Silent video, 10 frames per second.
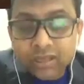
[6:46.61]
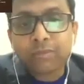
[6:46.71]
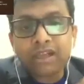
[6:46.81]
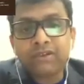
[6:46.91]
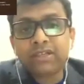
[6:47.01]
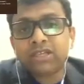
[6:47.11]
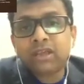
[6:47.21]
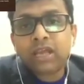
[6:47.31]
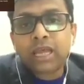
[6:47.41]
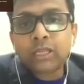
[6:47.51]
by which
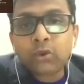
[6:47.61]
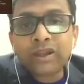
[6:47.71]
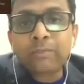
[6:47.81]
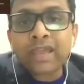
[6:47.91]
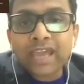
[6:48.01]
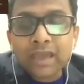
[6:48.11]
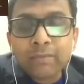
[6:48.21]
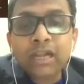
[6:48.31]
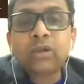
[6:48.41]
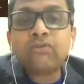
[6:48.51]
you will be
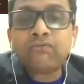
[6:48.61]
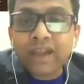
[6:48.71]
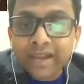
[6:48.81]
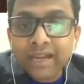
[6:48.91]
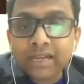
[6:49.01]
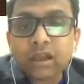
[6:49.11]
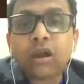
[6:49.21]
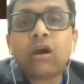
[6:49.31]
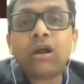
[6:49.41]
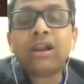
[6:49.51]
able to fight
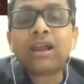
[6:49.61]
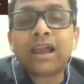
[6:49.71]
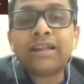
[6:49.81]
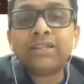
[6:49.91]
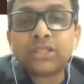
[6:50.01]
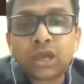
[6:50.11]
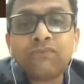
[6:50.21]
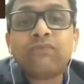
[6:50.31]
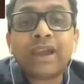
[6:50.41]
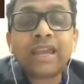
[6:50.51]
all kinds
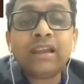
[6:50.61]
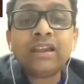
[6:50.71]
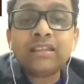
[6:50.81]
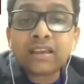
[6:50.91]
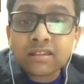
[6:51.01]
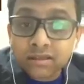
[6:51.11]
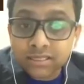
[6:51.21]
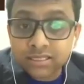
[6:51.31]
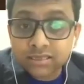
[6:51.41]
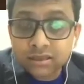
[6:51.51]
of viral
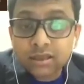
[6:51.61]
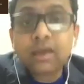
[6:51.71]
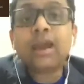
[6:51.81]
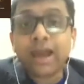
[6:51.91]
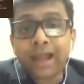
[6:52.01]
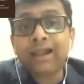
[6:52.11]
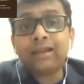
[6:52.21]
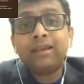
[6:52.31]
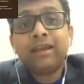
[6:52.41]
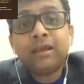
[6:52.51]
diseases. And
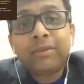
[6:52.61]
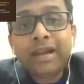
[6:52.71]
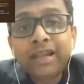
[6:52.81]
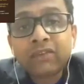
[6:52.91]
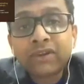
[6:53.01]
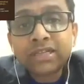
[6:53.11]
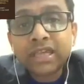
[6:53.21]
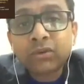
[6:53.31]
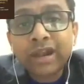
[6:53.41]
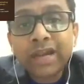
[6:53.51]
my dear friends,
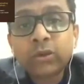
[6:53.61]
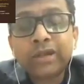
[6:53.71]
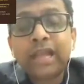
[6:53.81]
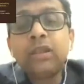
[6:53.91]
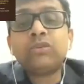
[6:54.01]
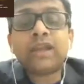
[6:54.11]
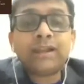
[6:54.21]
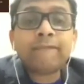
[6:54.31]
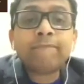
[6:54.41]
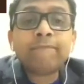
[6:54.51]
I would like to tell you
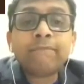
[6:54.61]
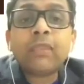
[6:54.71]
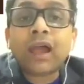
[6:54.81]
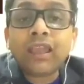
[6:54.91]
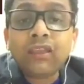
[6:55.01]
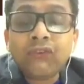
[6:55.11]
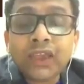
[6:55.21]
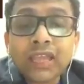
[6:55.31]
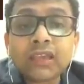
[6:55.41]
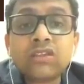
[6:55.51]
that
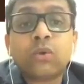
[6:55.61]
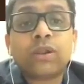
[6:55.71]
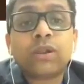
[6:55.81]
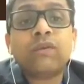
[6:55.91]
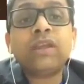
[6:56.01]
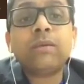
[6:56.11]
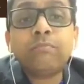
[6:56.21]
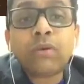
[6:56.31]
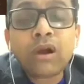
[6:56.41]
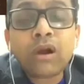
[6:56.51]
I-VED is one of the
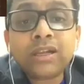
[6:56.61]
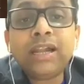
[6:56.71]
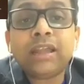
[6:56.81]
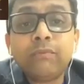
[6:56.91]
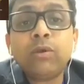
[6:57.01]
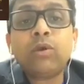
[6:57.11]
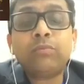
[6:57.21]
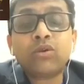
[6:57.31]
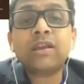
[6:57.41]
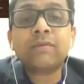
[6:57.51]
important immune
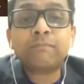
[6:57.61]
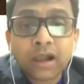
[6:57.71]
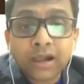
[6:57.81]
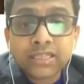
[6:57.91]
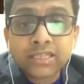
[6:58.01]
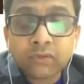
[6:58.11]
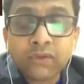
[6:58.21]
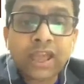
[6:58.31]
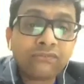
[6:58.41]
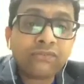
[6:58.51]
boosting products that we
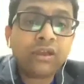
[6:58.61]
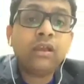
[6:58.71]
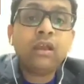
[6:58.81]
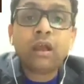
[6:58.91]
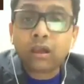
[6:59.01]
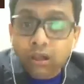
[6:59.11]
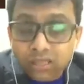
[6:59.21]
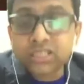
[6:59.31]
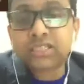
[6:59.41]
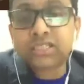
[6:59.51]
have
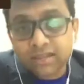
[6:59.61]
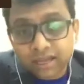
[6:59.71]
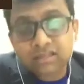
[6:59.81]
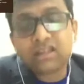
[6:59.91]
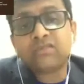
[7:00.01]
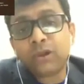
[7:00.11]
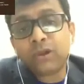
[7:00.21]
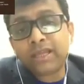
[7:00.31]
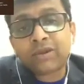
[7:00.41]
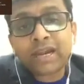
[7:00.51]
launched successfully in
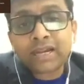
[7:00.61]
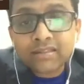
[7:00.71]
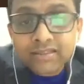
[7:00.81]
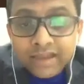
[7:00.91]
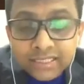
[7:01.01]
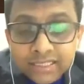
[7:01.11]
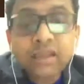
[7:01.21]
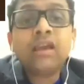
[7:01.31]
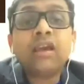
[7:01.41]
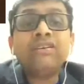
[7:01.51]
the United States,
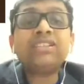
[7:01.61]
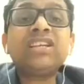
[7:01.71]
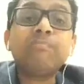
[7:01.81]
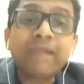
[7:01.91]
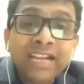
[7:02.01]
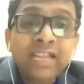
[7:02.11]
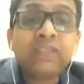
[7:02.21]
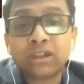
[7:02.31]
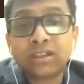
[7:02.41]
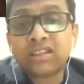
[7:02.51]
which meant
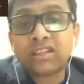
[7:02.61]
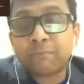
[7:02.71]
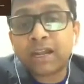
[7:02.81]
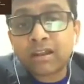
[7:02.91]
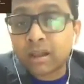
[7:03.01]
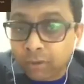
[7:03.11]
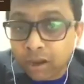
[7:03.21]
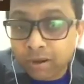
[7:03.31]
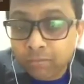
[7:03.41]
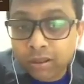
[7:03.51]
for this particular
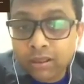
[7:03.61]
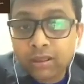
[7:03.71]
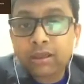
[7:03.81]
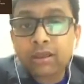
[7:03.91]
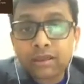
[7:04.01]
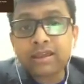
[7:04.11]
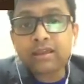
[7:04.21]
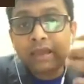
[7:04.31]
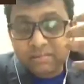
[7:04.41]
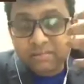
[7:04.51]
problem. See,
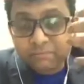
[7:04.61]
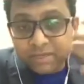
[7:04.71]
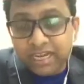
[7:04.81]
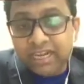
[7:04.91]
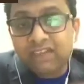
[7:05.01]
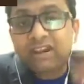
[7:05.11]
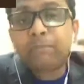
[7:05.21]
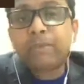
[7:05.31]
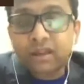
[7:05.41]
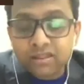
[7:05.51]
especially
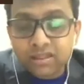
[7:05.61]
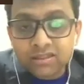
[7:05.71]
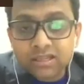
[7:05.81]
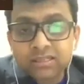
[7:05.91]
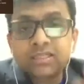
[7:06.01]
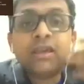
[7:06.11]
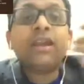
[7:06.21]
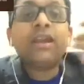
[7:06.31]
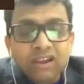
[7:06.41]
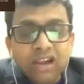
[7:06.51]
developing resistance,
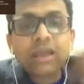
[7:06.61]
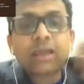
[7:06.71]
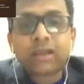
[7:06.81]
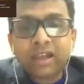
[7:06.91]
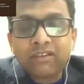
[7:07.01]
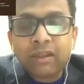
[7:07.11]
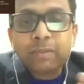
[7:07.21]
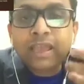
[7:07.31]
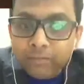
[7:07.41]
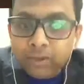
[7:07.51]
developing
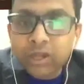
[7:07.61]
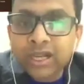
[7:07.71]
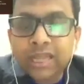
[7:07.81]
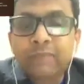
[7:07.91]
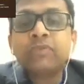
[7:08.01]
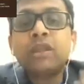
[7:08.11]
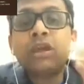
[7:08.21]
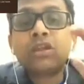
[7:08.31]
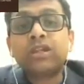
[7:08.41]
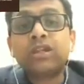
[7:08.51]
immunity,
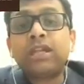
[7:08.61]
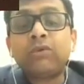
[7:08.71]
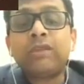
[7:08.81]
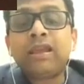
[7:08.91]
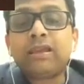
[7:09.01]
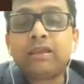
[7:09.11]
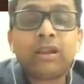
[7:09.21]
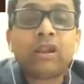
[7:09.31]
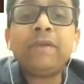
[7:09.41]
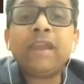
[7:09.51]
so that you will
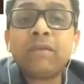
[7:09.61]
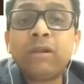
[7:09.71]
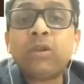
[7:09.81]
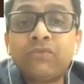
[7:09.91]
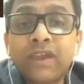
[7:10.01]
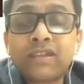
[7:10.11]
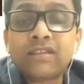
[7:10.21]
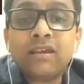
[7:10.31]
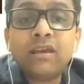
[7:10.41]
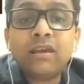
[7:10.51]
not be able to face,
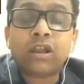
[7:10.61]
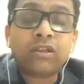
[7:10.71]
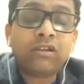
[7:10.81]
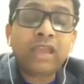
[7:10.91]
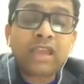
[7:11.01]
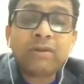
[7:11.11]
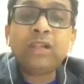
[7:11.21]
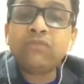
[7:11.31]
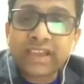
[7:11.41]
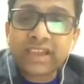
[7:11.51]
or you will be able to
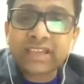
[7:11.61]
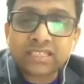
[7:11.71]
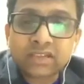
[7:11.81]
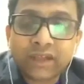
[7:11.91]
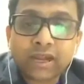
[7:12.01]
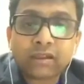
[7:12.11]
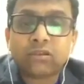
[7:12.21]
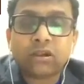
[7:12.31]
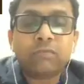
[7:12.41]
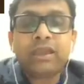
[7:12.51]
face, in fact, so
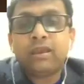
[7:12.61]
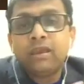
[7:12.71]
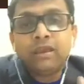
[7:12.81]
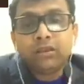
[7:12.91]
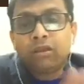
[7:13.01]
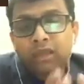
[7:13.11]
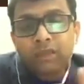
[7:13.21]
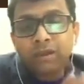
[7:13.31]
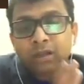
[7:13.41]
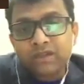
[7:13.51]
not be able
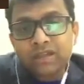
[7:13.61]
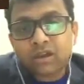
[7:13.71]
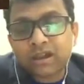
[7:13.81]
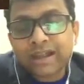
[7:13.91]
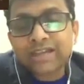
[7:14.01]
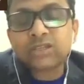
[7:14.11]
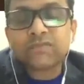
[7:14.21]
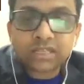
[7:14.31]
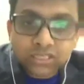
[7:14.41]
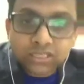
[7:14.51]
to face all kinds of
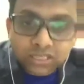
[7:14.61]
such